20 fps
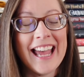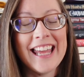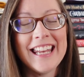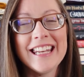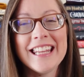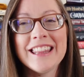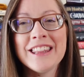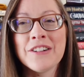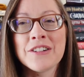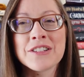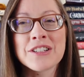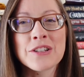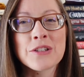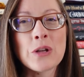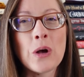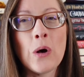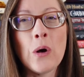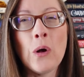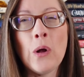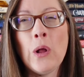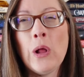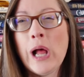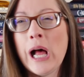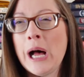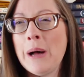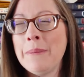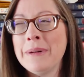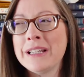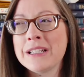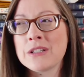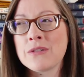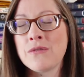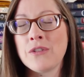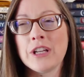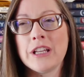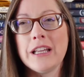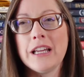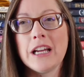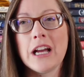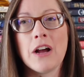And there's this whole ominous
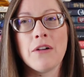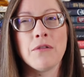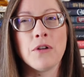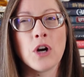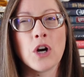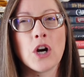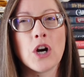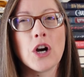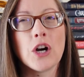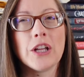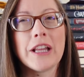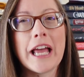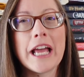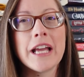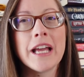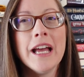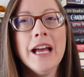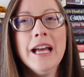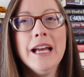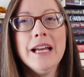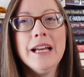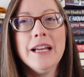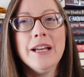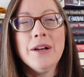feeling of her like